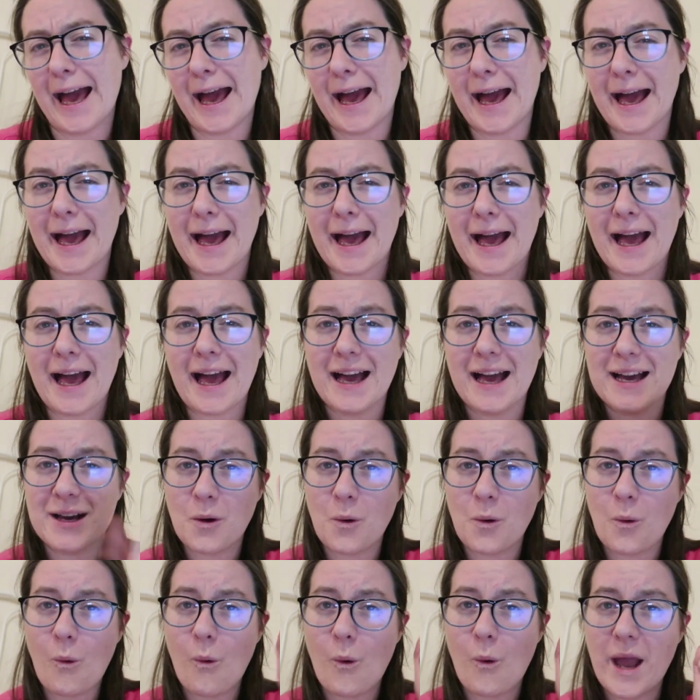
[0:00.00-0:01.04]
ah,
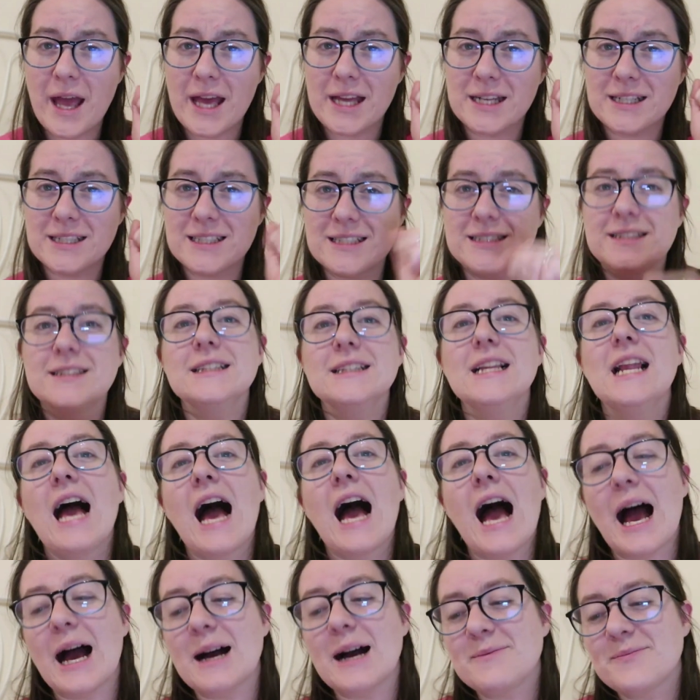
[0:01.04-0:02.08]
win.
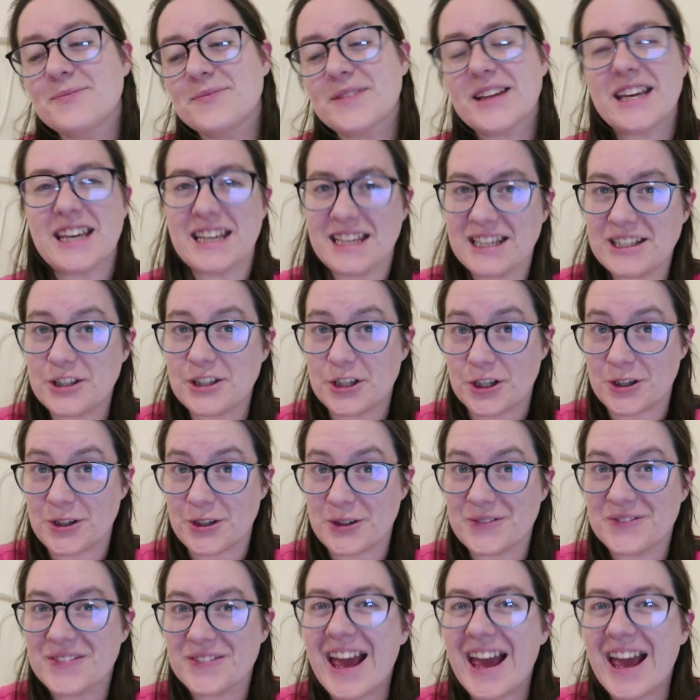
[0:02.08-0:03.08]
He knew.